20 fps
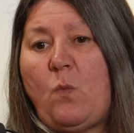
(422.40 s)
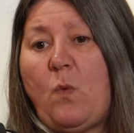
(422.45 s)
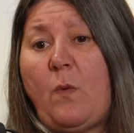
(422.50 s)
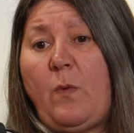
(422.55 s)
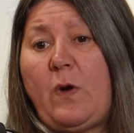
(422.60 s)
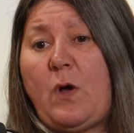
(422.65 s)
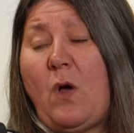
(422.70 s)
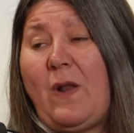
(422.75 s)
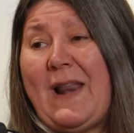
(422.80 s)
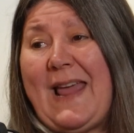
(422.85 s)
what
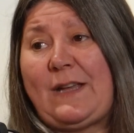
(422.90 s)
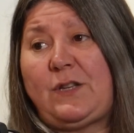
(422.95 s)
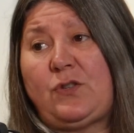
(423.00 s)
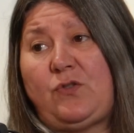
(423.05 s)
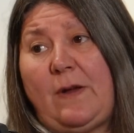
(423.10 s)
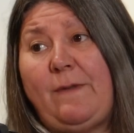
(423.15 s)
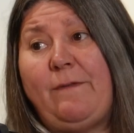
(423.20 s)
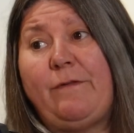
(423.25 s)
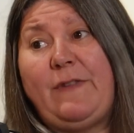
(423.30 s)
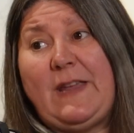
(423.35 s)
we call
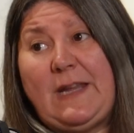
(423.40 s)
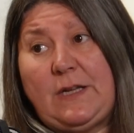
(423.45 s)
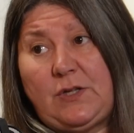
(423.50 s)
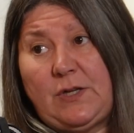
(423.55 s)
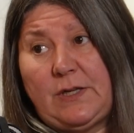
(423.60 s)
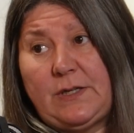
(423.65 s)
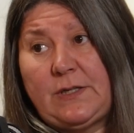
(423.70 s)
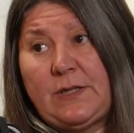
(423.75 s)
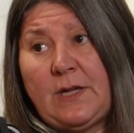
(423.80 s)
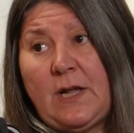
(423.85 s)
extreme
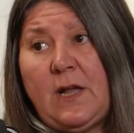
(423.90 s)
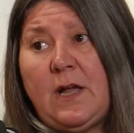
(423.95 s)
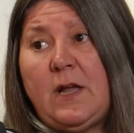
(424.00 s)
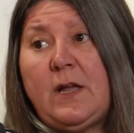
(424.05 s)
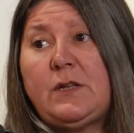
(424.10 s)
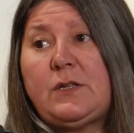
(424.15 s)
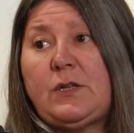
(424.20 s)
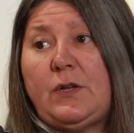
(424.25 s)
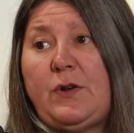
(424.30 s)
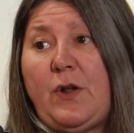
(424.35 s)
features.
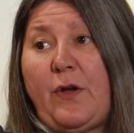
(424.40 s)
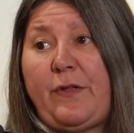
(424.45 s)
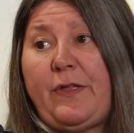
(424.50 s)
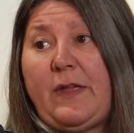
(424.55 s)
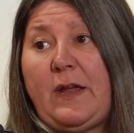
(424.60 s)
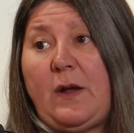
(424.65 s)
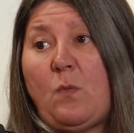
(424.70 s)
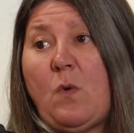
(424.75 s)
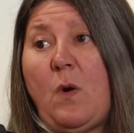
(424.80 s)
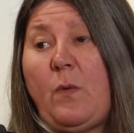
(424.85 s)
So
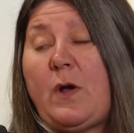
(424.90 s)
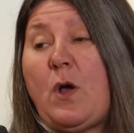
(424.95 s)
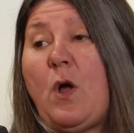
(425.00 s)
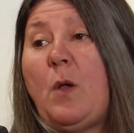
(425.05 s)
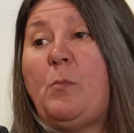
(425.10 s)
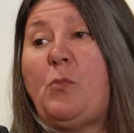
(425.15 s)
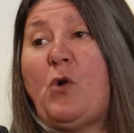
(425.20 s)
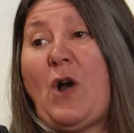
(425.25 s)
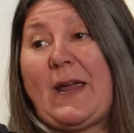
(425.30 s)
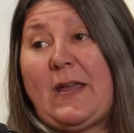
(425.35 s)
nothing what we call
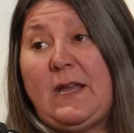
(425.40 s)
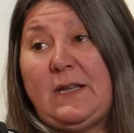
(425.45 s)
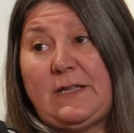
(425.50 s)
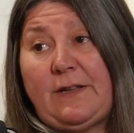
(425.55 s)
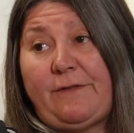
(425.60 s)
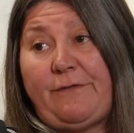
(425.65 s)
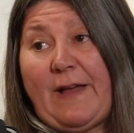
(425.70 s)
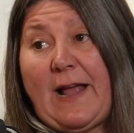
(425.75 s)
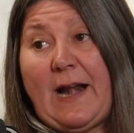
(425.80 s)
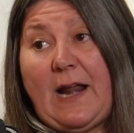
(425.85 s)

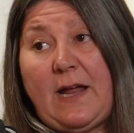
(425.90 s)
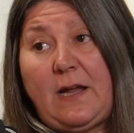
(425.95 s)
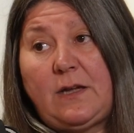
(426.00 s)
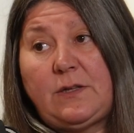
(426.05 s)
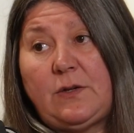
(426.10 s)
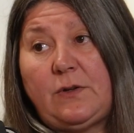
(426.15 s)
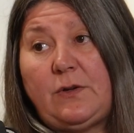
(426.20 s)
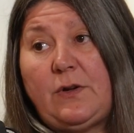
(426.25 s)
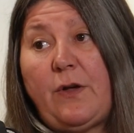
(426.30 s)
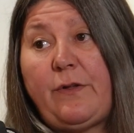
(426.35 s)
brachycephalic,
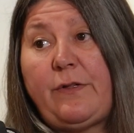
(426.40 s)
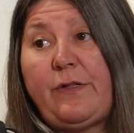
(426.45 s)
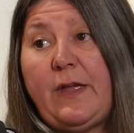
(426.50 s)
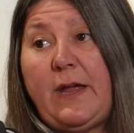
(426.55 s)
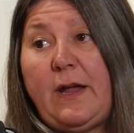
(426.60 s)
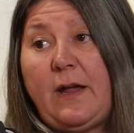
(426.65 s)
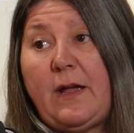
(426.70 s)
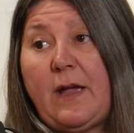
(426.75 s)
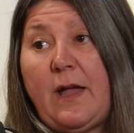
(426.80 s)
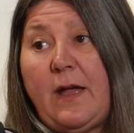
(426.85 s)
so
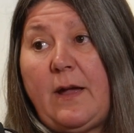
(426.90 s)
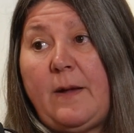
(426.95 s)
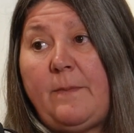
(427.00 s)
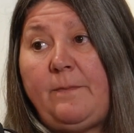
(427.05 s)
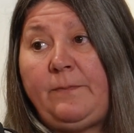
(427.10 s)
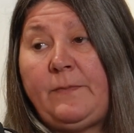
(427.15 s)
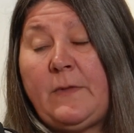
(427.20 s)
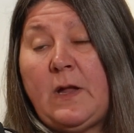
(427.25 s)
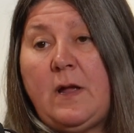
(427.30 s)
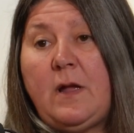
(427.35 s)
nothing
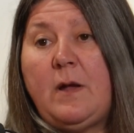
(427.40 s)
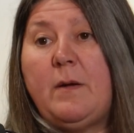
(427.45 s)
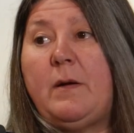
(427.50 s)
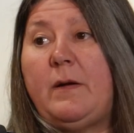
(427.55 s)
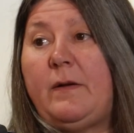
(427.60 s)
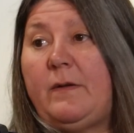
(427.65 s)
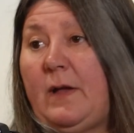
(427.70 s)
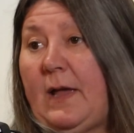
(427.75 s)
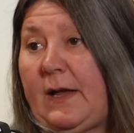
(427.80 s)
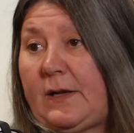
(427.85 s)

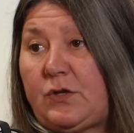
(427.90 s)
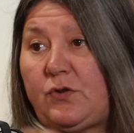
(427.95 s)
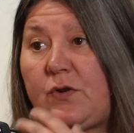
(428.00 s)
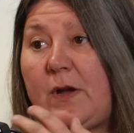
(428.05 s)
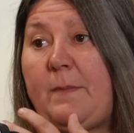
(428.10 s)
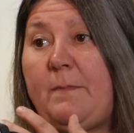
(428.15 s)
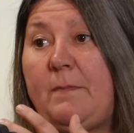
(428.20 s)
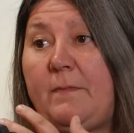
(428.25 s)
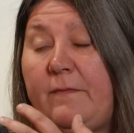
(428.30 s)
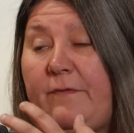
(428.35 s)

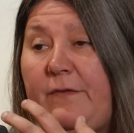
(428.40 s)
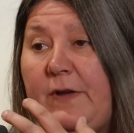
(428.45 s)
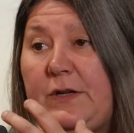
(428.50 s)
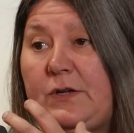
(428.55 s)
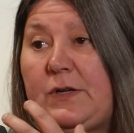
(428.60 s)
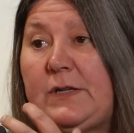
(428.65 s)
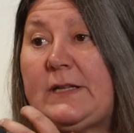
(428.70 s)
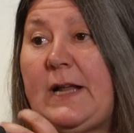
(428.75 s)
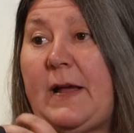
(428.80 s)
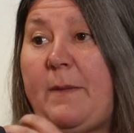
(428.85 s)
extreme
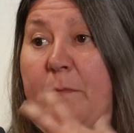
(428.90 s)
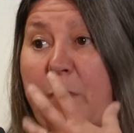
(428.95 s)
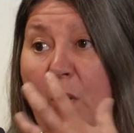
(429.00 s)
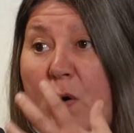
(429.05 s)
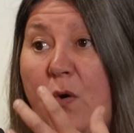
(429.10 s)
features like